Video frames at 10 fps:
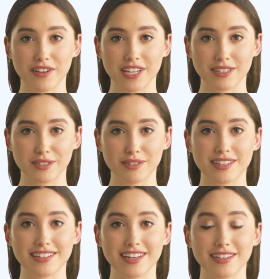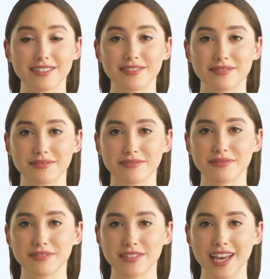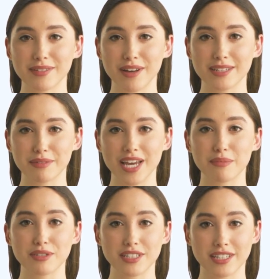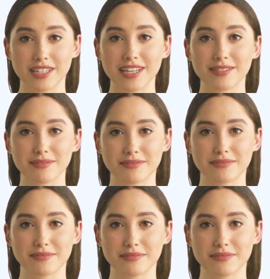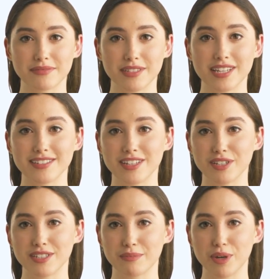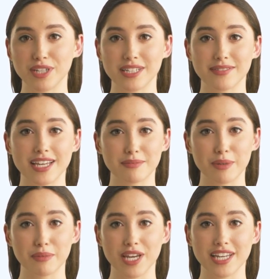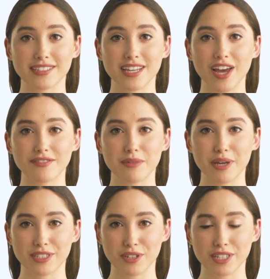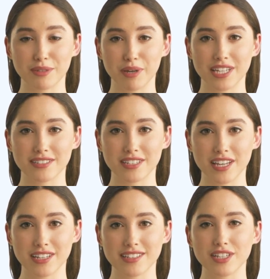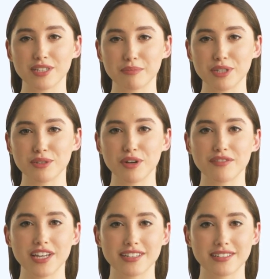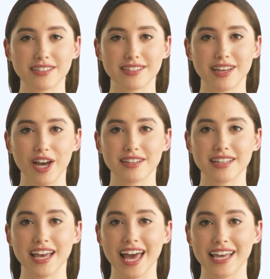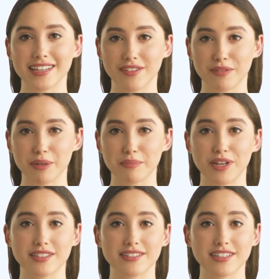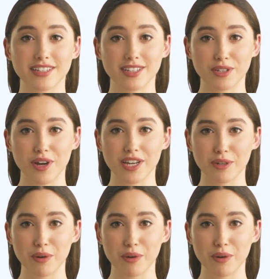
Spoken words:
financial assistance. Investment opportunities. Consider exploring investment products offered by Turkish banks, such as mutual funds, stocks, and government bonds, to grow your